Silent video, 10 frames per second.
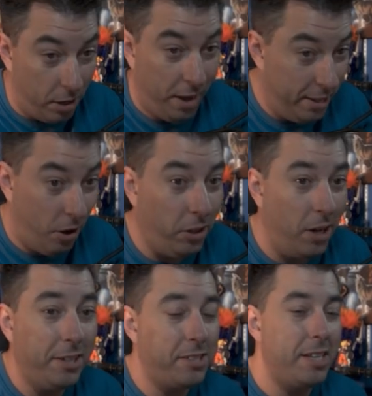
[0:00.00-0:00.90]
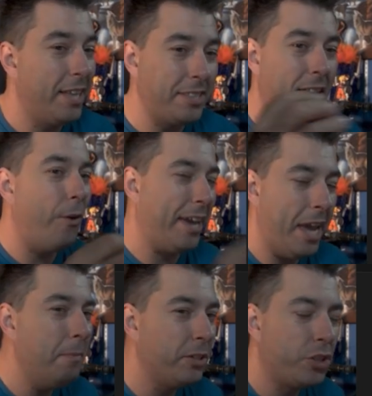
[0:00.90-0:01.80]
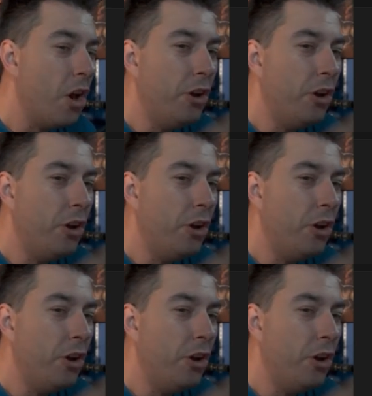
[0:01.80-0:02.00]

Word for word: In all honesty, that's how gamers,